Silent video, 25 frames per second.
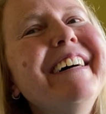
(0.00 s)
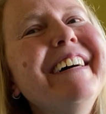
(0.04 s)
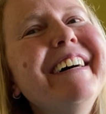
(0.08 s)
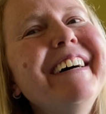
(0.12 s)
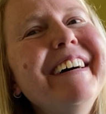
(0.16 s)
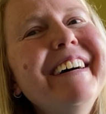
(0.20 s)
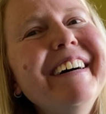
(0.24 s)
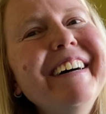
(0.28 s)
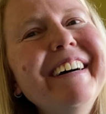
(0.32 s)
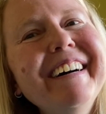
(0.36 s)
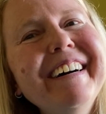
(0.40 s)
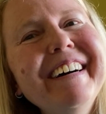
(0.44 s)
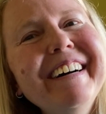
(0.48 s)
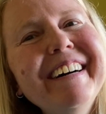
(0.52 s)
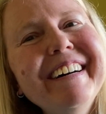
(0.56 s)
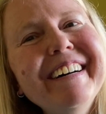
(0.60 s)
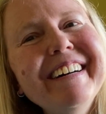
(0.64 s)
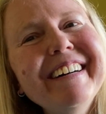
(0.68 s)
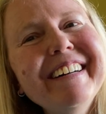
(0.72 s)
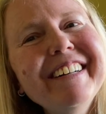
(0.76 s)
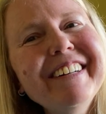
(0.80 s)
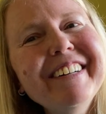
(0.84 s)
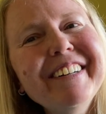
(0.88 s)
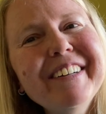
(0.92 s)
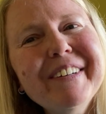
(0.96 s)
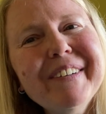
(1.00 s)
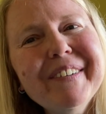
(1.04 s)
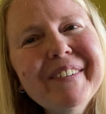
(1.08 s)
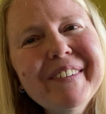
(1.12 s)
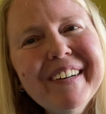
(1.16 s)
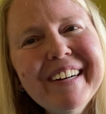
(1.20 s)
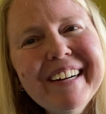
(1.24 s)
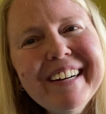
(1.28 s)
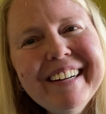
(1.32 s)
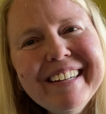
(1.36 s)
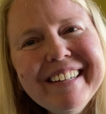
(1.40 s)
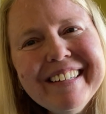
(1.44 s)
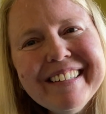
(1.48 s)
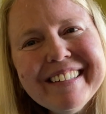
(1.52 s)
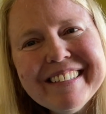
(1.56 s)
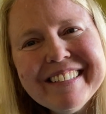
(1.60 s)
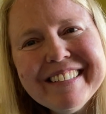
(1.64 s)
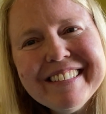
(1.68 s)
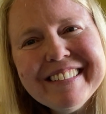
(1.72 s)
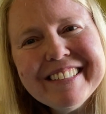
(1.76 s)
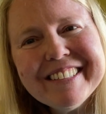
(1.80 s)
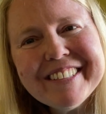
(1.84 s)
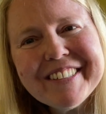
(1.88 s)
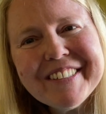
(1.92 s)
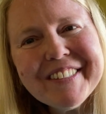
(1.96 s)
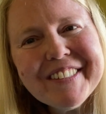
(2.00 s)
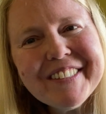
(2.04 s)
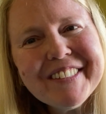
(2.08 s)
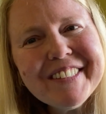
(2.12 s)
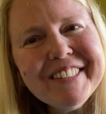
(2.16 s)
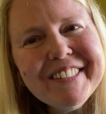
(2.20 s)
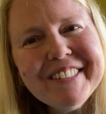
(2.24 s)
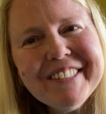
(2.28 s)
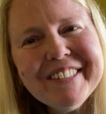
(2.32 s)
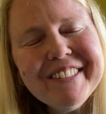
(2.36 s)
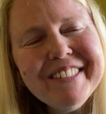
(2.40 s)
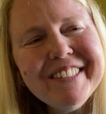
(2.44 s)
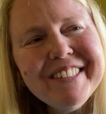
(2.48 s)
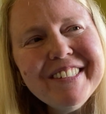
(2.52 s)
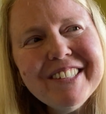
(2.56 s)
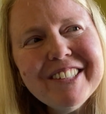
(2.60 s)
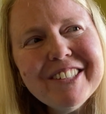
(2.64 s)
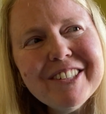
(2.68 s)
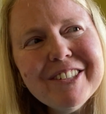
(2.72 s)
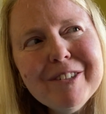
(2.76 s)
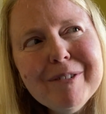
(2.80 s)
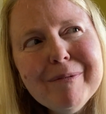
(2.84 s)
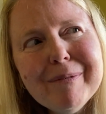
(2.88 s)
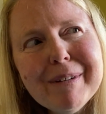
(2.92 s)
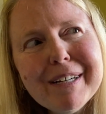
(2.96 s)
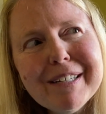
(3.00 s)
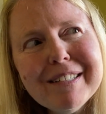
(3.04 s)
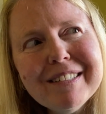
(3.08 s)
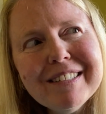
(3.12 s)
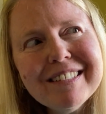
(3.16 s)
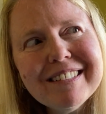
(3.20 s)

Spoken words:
I don't know why I chose to do YouTube. I